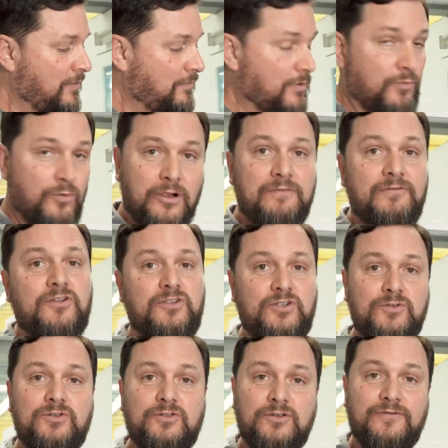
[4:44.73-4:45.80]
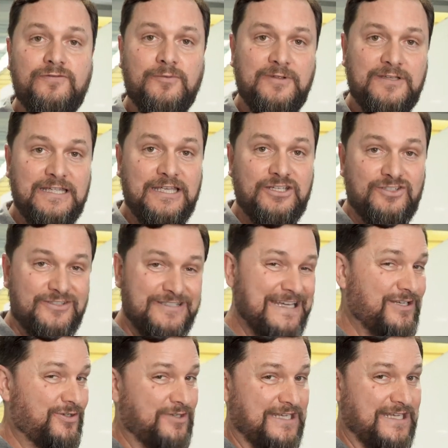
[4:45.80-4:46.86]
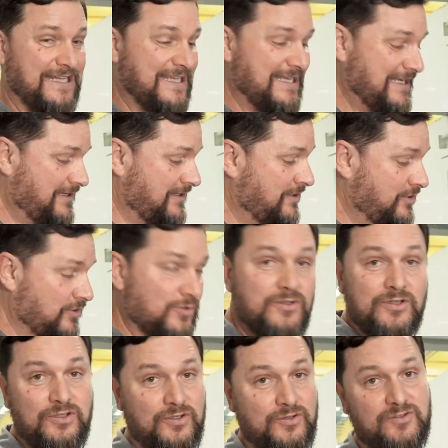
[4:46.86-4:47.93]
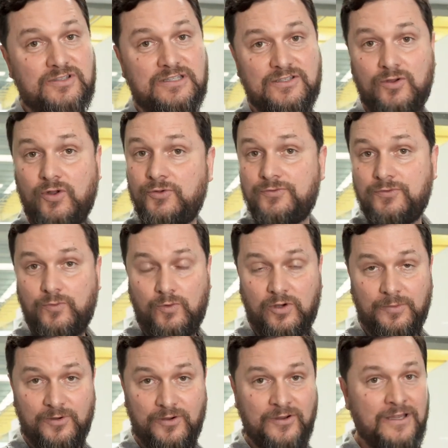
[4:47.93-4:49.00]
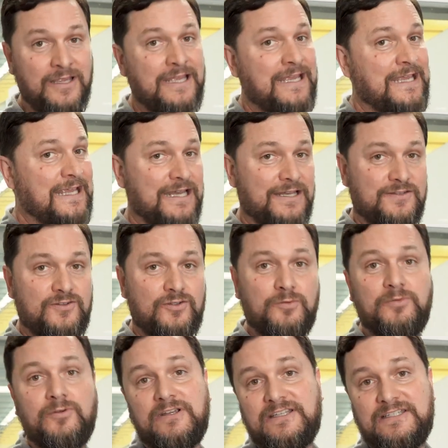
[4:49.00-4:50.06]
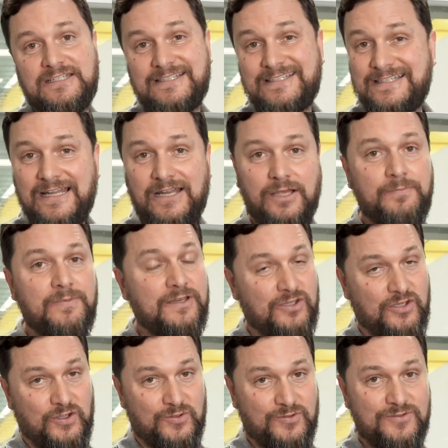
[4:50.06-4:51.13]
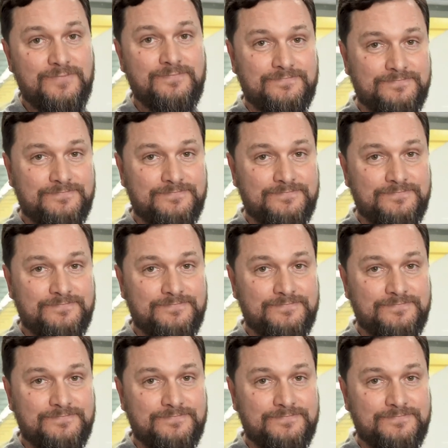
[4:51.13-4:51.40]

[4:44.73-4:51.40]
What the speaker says: But wherever you do your fermentations and you need heat, you can use this Ultra Warmer, and it's super easy to set up and use.